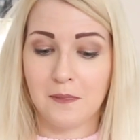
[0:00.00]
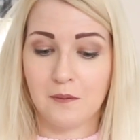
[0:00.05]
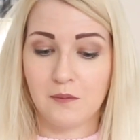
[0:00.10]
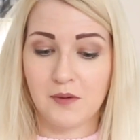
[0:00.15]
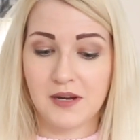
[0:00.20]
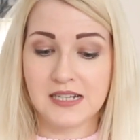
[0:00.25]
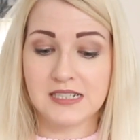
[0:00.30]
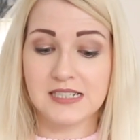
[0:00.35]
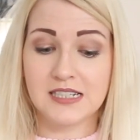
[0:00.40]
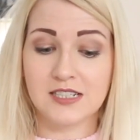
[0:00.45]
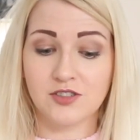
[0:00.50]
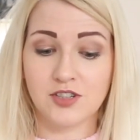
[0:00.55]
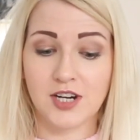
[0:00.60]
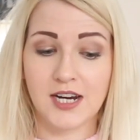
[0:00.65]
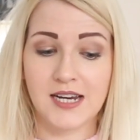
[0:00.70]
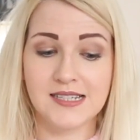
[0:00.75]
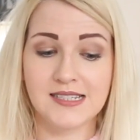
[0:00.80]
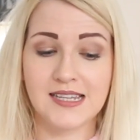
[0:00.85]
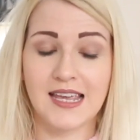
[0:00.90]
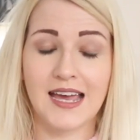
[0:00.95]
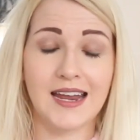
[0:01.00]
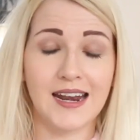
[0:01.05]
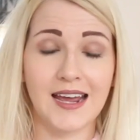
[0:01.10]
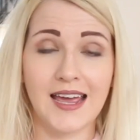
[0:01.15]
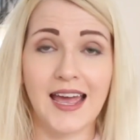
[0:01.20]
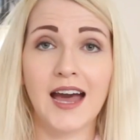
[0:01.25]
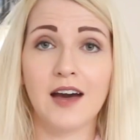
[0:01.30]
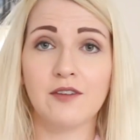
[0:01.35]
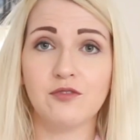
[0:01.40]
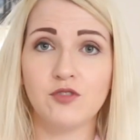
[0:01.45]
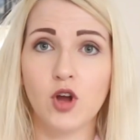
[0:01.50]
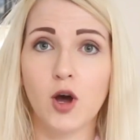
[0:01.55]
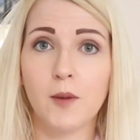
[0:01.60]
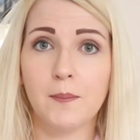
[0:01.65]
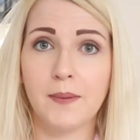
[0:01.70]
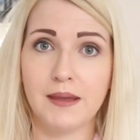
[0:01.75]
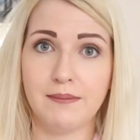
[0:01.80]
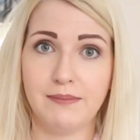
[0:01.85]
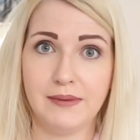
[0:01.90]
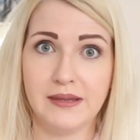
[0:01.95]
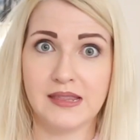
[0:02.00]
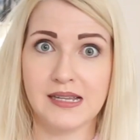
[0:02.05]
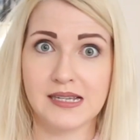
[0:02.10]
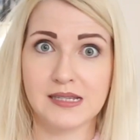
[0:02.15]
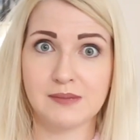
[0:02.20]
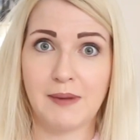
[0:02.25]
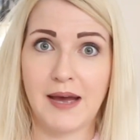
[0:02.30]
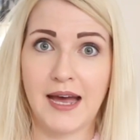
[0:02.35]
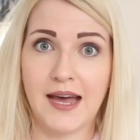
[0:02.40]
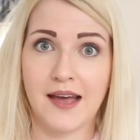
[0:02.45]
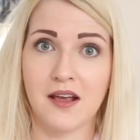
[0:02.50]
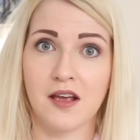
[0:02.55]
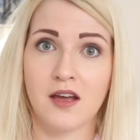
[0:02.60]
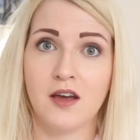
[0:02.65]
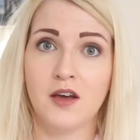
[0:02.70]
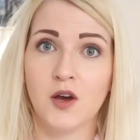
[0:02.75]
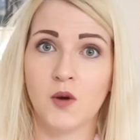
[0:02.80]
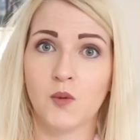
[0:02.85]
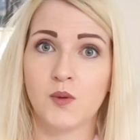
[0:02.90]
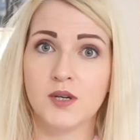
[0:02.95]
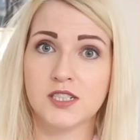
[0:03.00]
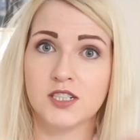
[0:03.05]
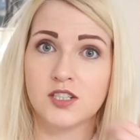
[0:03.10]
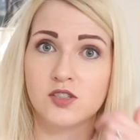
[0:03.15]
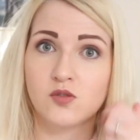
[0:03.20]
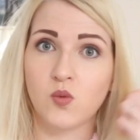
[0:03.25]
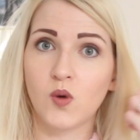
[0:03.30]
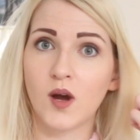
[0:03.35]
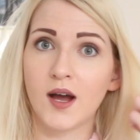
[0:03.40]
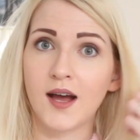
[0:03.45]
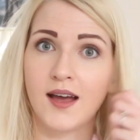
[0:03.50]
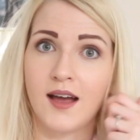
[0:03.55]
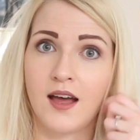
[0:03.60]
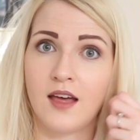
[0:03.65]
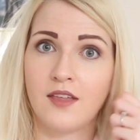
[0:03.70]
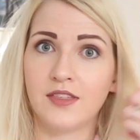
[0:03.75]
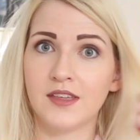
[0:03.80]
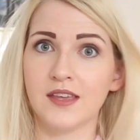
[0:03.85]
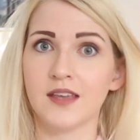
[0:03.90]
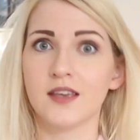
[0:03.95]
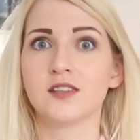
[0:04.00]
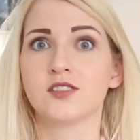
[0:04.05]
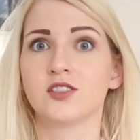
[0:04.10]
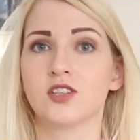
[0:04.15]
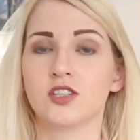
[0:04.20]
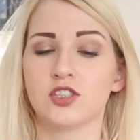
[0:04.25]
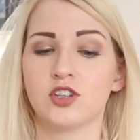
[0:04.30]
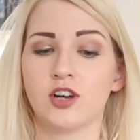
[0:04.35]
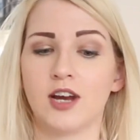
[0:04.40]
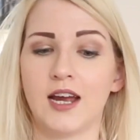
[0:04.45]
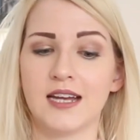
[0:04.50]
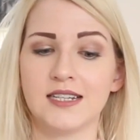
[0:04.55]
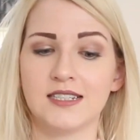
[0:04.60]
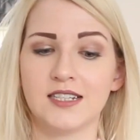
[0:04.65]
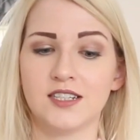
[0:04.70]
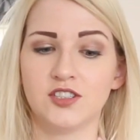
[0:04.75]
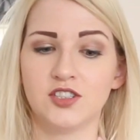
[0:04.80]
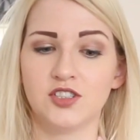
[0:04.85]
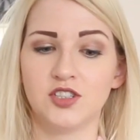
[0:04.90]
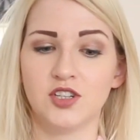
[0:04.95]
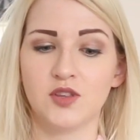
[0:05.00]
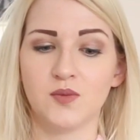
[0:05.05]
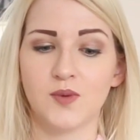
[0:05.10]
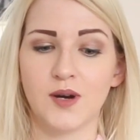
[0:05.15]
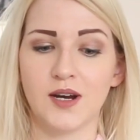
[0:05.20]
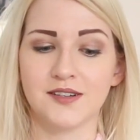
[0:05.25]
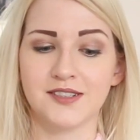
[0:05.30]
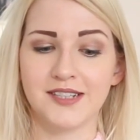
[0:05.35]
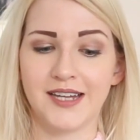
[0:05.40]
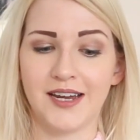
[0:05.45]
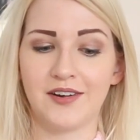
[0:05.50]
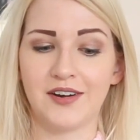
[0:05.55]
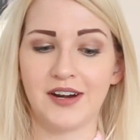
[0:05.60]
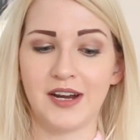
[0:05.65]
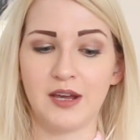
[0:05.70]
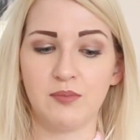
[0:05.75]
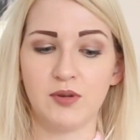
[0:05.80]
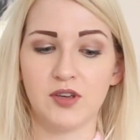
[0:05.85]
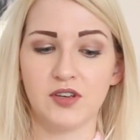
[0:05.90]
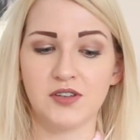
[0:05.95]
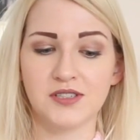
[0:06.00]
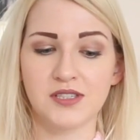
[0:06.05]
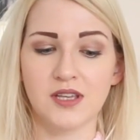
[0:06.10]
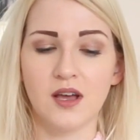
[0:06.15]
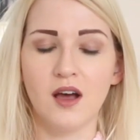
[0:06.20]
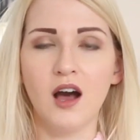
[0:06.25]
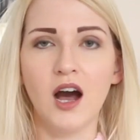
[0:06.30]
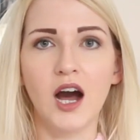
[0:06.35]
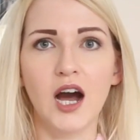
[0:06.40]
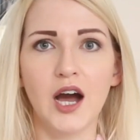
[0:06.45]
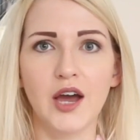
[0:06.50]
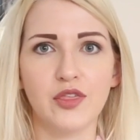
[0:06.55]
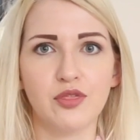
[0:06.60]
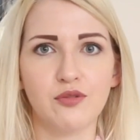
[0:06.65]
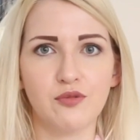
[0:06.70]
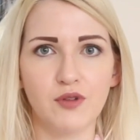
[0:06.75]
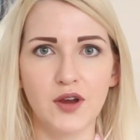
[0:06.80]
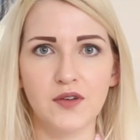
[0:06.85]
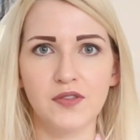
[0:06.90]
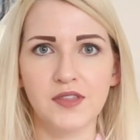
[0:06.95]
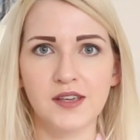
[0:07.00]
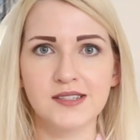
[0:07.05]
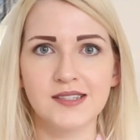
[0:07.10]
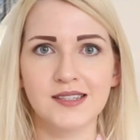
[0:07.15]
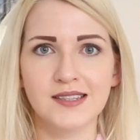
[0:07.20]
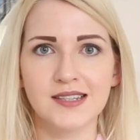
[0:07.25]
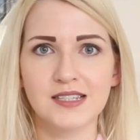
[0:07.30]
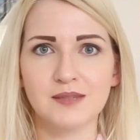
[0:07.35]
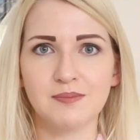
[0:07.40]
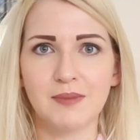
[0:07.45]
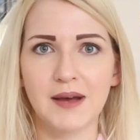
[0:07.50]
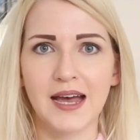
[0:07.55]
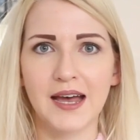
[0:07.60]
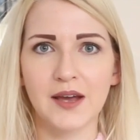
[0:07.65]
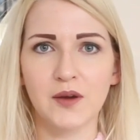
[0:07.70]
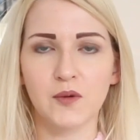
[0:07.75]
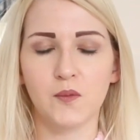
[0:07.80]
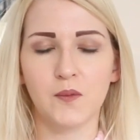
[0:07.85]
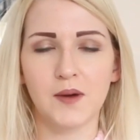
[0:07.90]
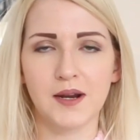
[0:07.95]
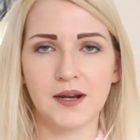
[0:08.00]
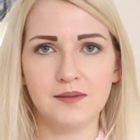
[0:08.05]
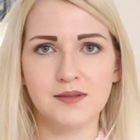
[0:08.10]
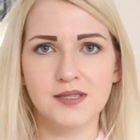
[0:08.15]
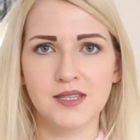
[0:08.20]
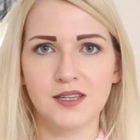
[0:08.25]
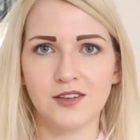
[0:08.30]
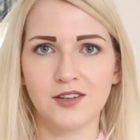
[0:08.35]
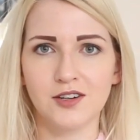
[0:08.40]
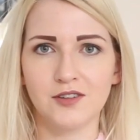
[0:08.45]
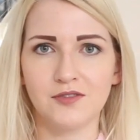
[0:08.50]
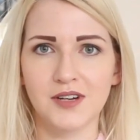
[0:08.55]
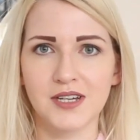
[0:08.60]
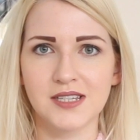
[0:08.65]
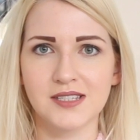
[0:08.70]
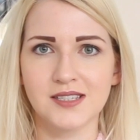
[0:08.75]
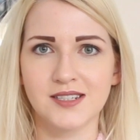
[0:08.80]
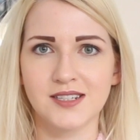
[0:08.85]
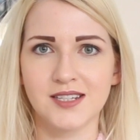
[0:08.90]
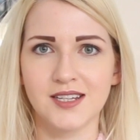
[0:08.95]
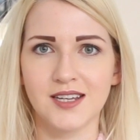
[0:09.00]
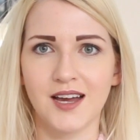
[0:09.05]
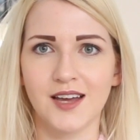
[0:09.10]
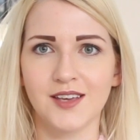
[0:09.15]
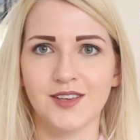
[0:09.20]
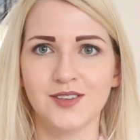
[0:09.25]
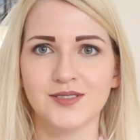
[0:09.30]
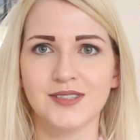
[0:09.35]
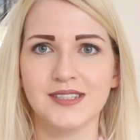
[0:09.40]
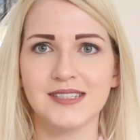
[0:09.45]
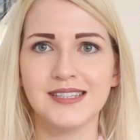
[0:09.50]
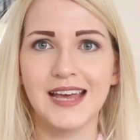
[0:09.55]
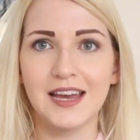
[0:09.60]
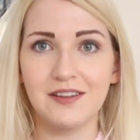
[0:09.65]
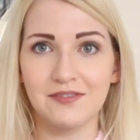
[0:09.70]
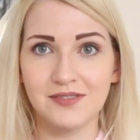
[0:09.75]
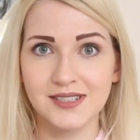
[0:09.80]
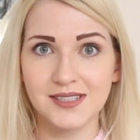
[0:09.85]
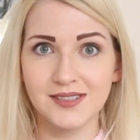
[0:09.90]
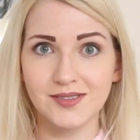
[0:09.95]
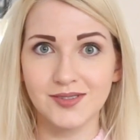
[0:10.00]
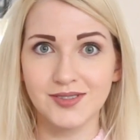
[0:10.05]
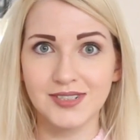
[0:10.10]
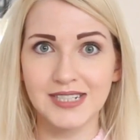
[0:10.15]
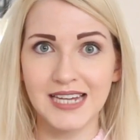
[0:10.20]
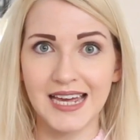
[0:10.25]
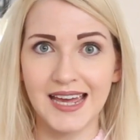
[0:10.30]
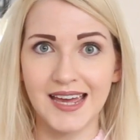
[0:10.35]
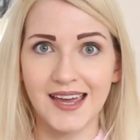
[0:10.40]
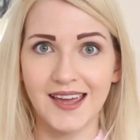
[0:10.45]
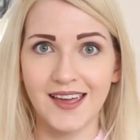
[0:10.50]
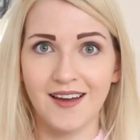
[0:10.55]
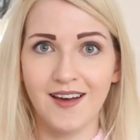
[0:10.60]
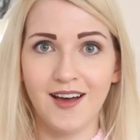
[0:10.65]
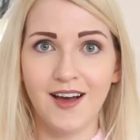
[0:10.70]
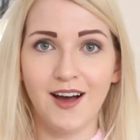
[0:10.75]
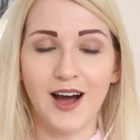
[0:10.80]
which is crazy, and I have not babied this bag, which is why I think it's such a great idea to do the wear and tear on it, because I throw things in this bag. When I was at university I used this every single day.